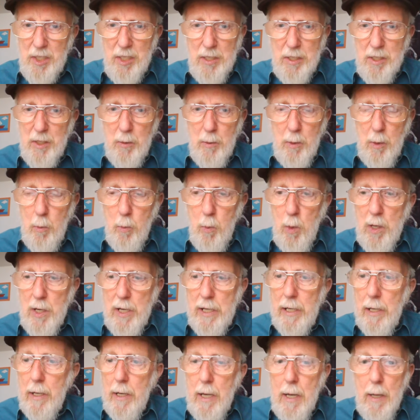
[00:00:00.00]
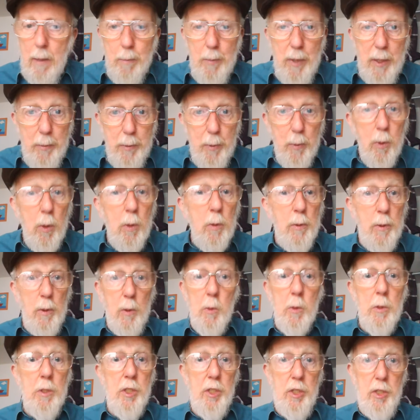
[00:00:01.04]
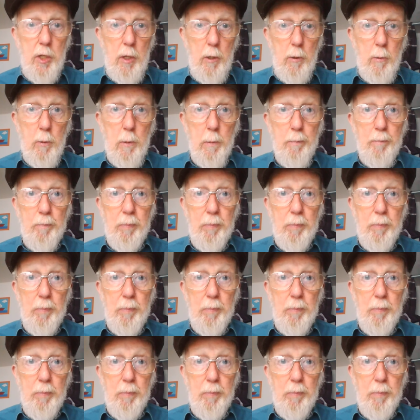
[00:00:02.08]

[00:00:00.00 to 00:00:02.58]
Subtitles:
I don't know why. Maybe what we ought to do